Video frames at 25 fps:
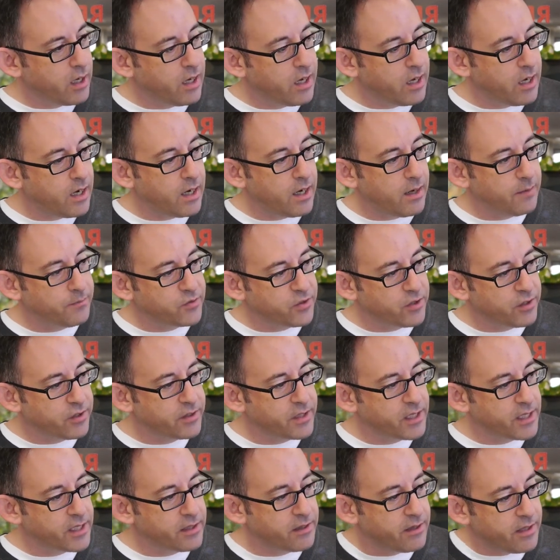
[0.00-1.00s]
um, so that
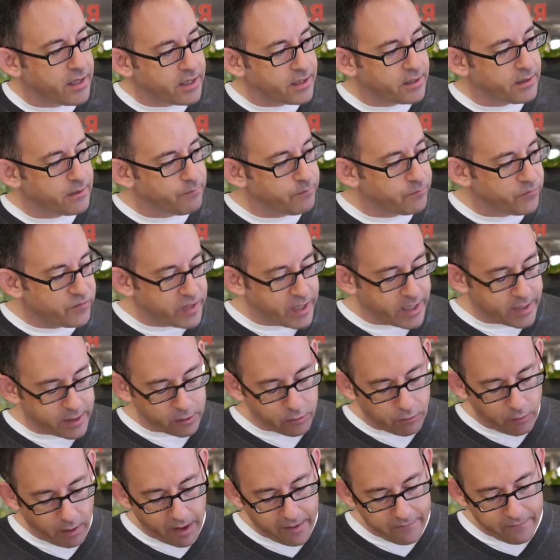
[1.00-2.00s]
they they can they can
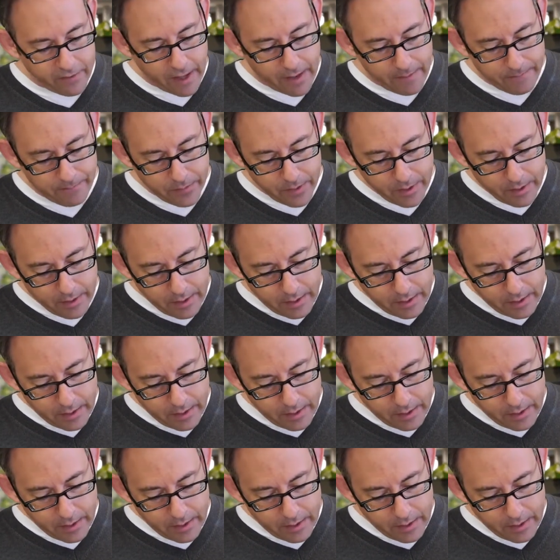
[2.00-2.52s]
drive that.